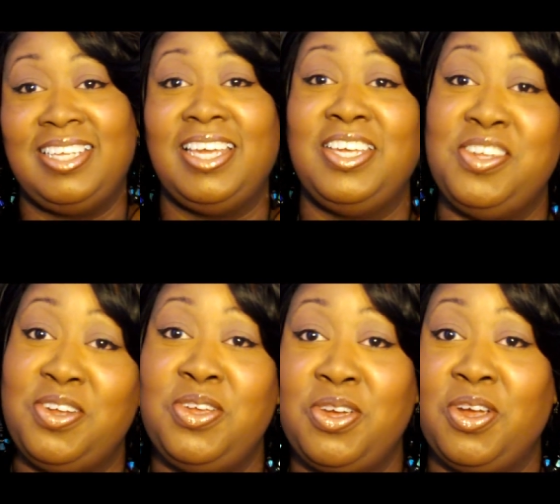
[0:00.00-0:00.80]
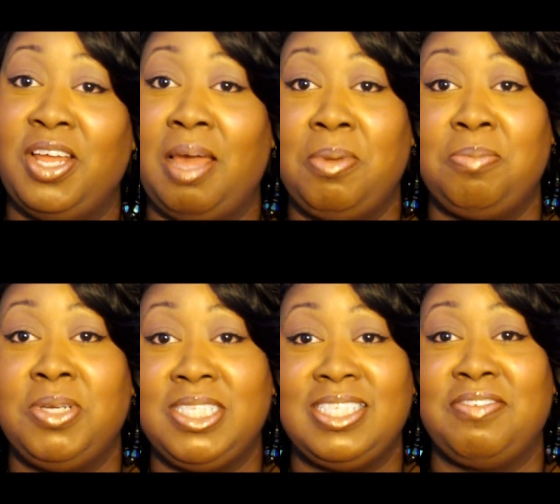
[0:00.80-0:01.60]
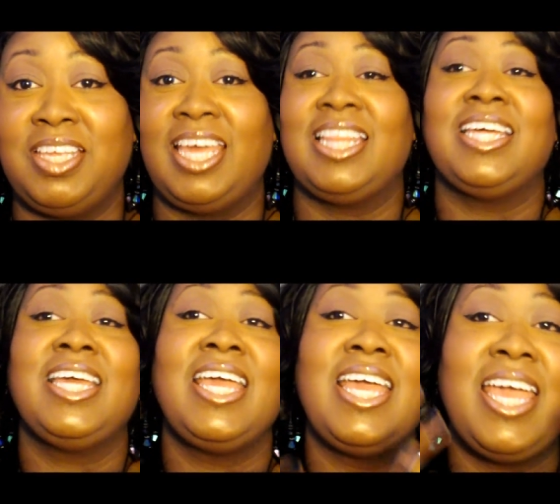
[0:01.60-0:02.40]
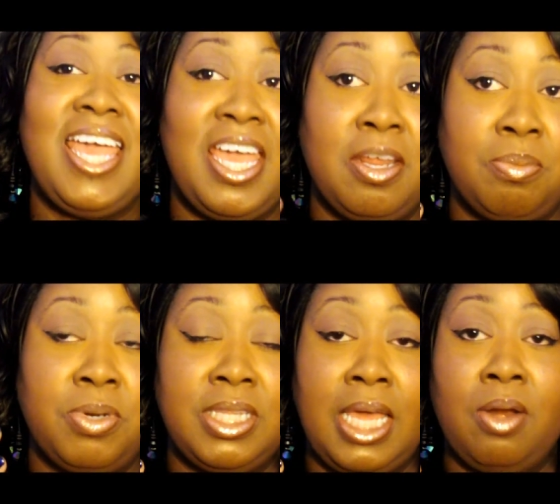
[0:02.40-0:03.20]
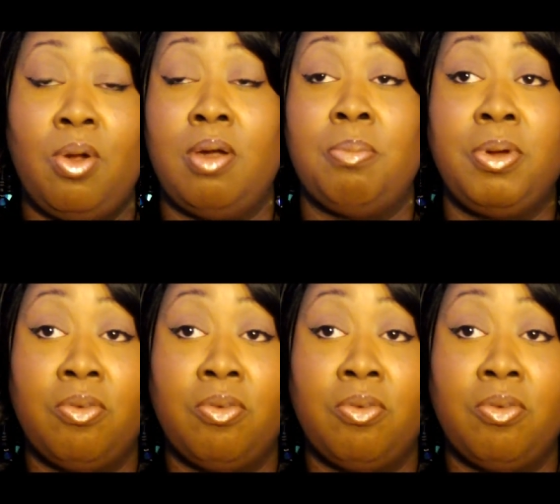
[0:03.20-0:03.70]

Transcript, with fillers: Yeah, you know your girl, I'll be putting stuff together and put that on.